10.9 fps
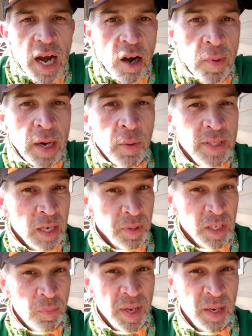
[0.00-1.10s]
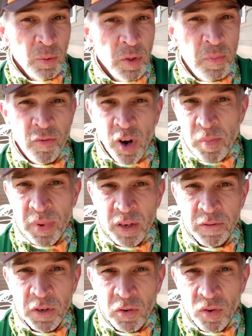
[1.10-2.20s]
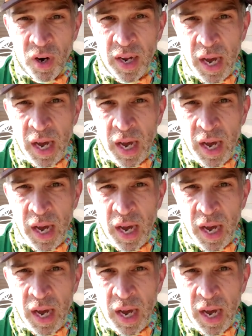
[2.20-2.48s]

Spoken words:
Everybody, what's up? It's Ben with Run Bigfoot Run.